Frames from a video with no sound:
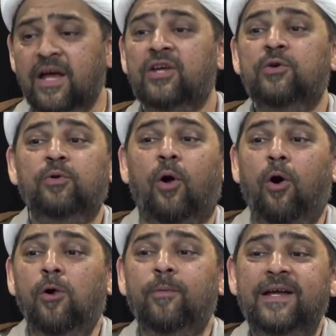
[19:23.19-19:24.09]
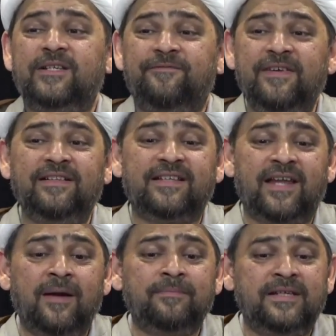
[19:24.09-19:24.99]
you will always feel that
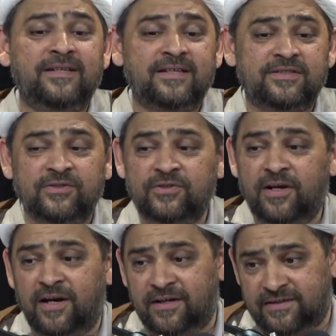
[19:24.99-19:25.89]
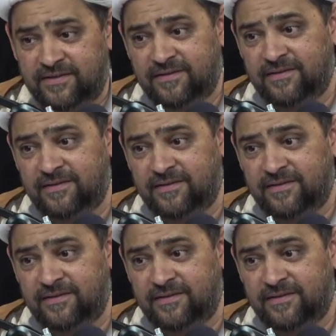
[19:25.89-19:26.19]
emptiness in your heart.